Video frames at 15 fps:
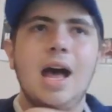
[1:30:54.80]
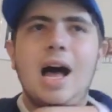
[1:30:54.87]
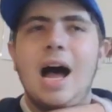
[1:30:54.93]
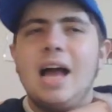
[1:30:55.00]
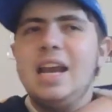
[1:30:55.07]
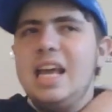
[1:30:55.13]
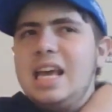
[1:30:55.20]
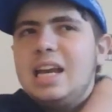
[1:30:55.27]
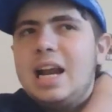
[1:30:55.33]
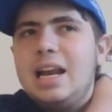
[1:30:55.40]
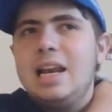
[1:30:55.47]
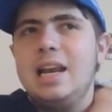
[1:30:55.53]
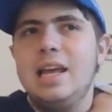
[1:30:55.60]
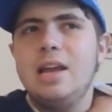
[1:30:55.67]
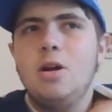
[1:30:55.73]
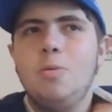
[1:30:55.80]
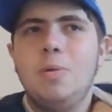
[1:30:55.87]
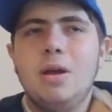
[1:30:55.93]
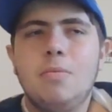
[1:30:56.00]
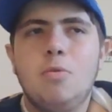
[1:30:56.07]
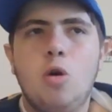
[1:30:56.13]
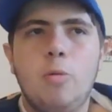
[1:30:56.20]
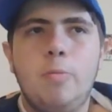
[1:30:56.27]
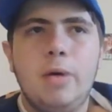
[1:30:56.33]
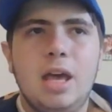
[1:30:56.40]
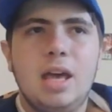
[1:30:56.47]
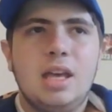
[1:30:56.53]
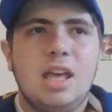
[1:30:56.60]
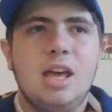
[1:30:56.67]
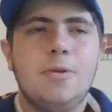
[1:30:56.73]
I need a little bit more
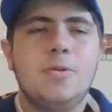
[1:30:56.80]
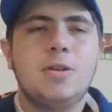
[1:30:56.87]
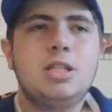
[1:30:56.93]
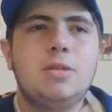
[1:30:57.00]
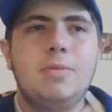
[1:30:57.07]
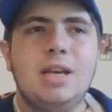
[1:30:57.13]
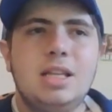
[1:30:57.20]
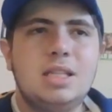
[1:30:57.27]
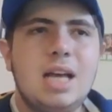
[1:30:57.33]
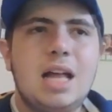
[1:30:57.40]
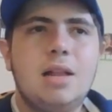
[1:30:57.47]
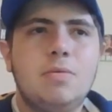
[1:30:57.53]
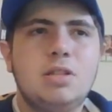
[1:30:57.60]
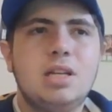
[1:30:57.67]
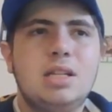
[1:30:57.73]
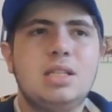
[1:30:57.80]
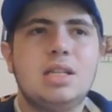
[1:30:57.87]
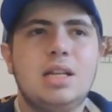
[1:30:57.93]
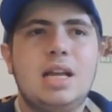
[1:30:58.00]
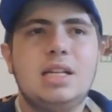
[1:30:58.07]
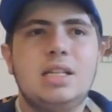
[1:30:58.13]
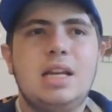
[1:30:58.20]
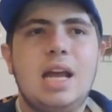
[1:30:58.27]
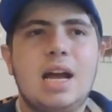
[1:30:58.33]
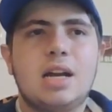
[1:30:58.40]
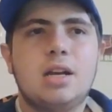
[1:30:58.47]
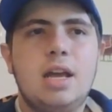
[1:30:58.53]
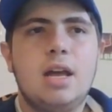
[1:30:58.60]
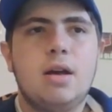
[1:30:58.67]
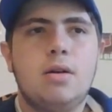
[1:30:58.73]
being given to me. Dallas attends your Lesniak
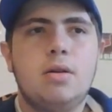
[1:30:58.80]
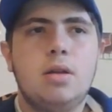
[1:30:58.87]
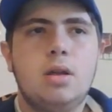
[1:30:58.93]
near.